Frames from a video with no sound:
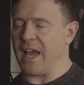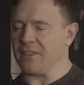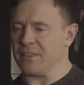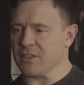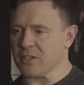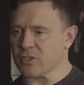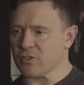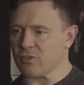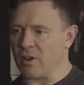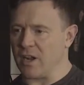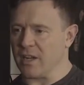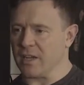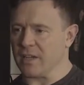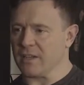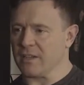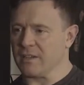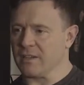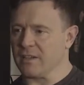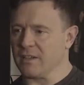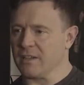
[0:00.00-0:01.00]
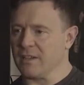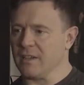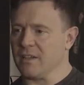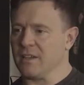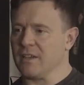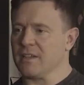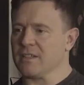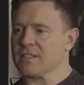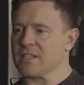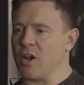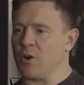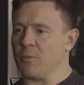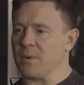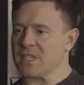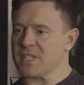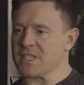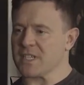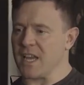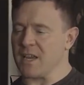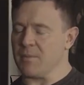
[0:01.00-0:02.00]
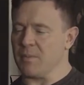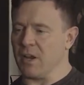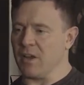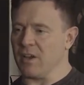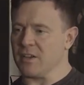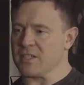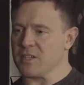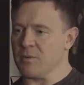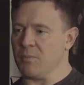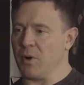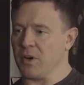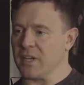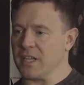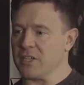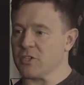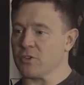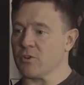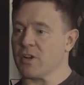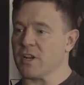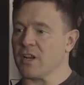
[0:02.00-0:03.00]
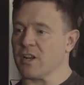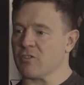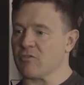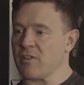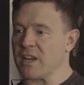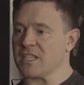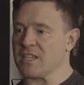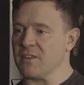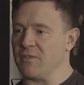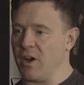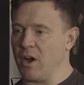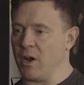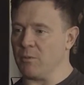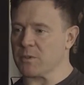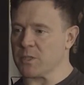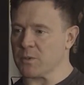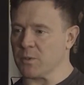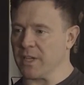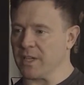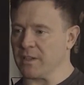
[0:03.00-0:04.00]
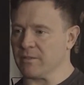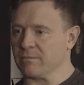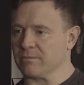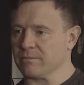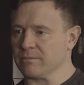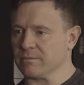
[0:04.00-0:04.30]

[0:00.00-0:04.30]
and the trunk to help it stabilize the body during an aggressive arm swing.